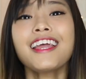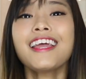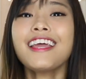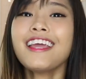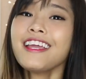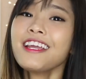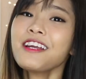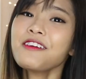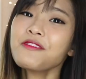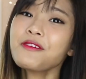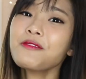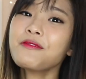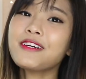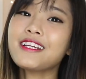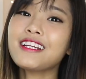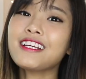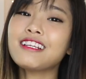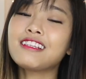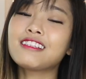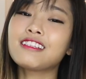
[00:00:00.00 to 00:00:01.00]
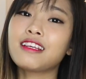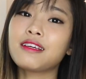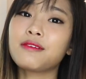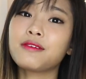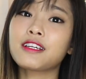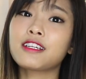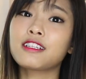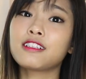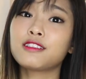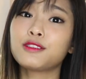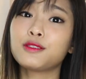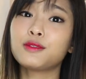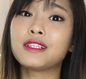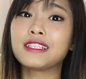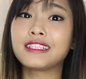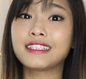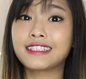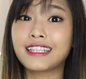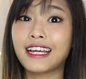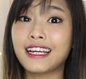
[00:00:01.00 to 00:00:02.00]
Hey everybody! Today we are gonna do
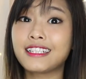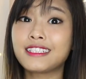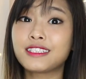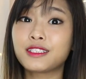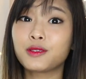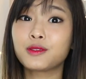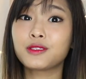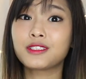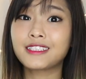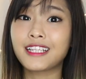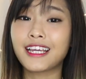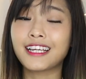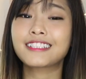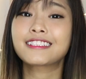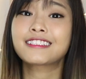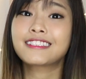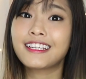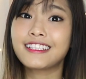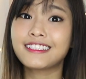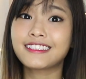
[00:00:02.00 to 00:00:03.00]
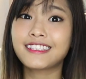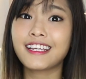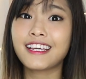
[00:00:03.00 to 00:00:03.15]
a Daiso Snacks Taste